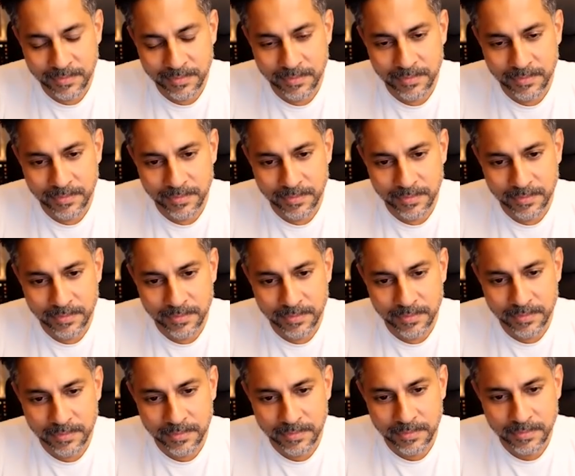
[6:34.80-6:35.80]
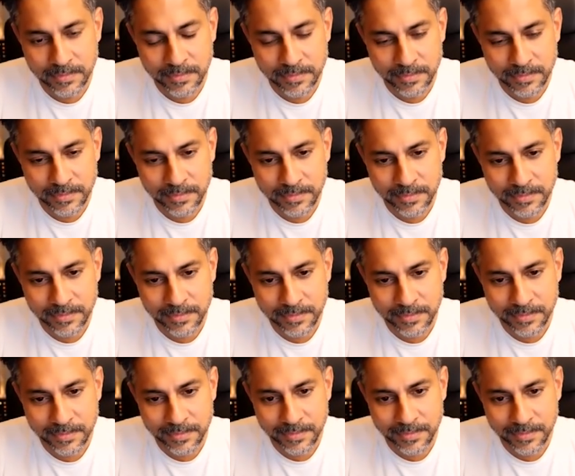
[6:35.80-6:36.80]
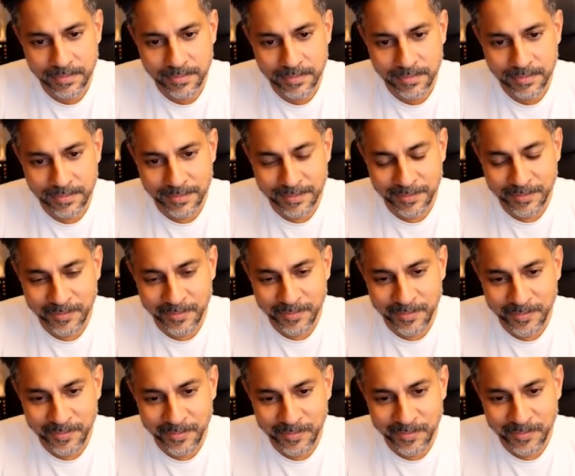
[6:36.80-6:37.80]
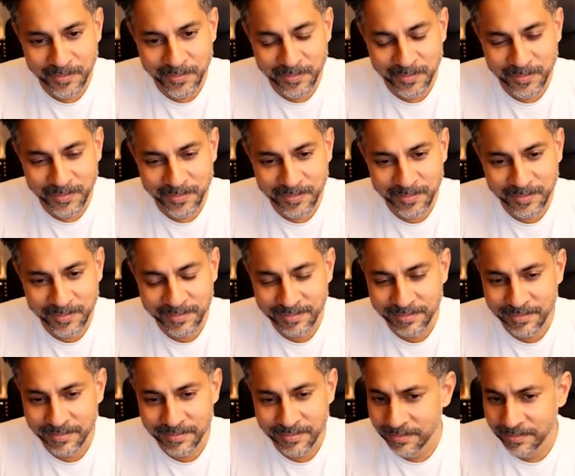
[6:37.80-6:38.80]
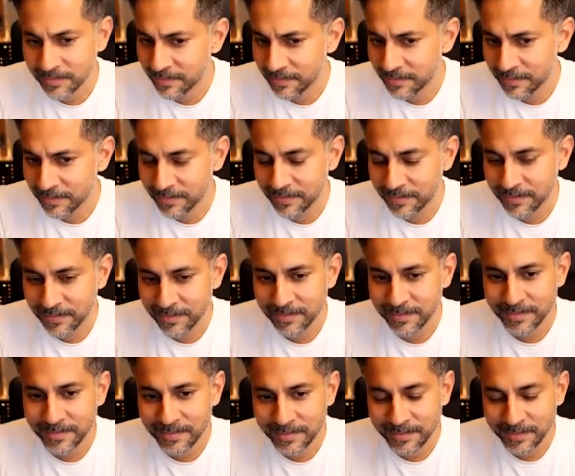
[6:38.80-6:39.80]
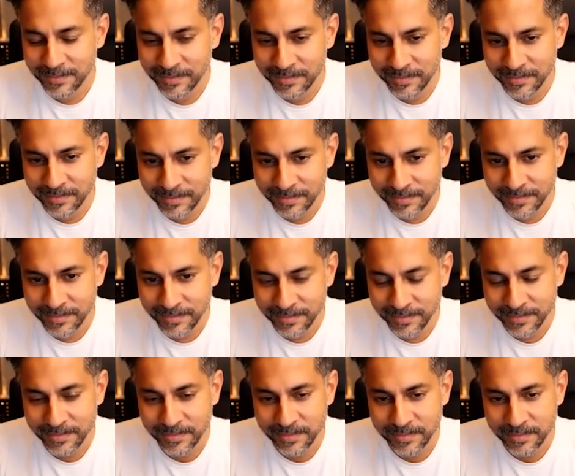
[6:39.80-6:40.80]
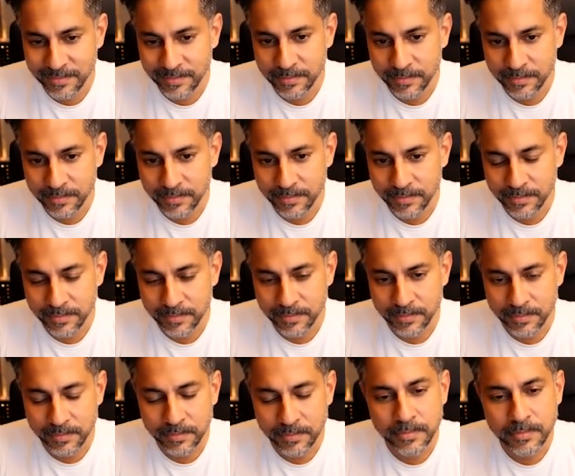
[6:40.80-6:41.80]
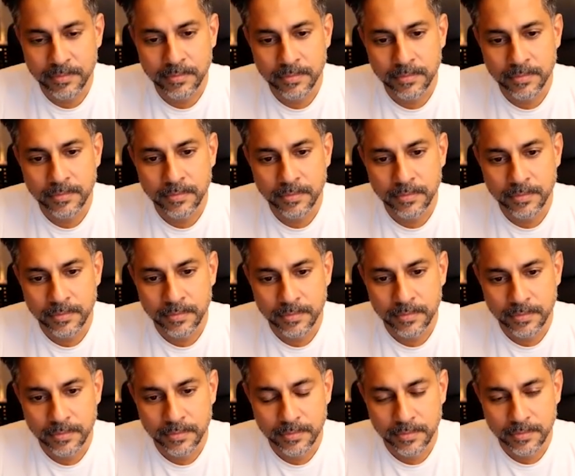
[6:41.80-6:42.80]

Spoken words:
No words are spoken by the person on screen.